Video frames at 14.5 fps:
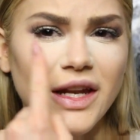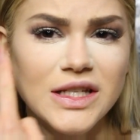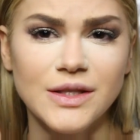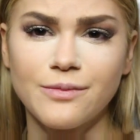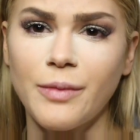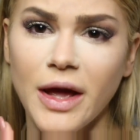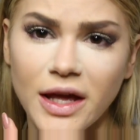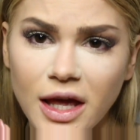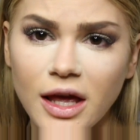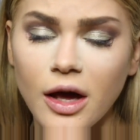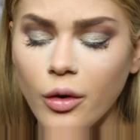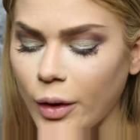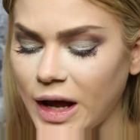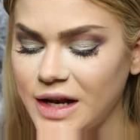that is
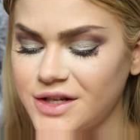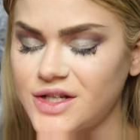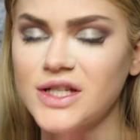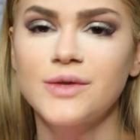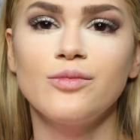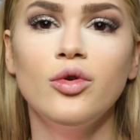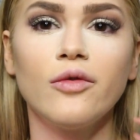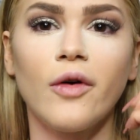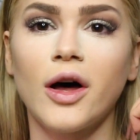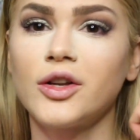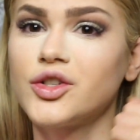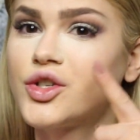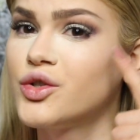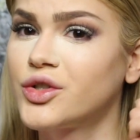baking away, let's just move
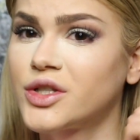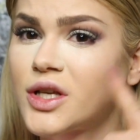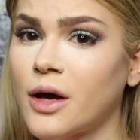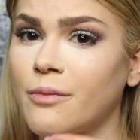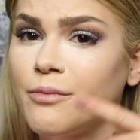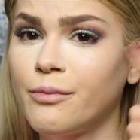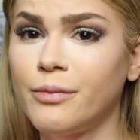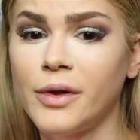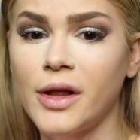on to some